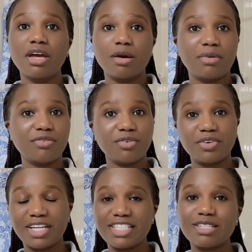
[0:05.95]
But if you've
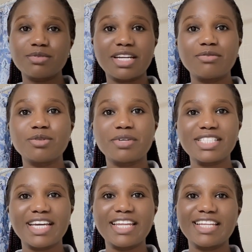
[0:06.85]
already subscribed to my
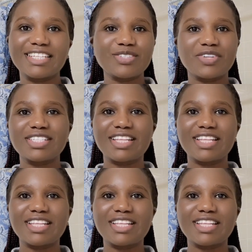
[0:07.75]
channel, I just want to say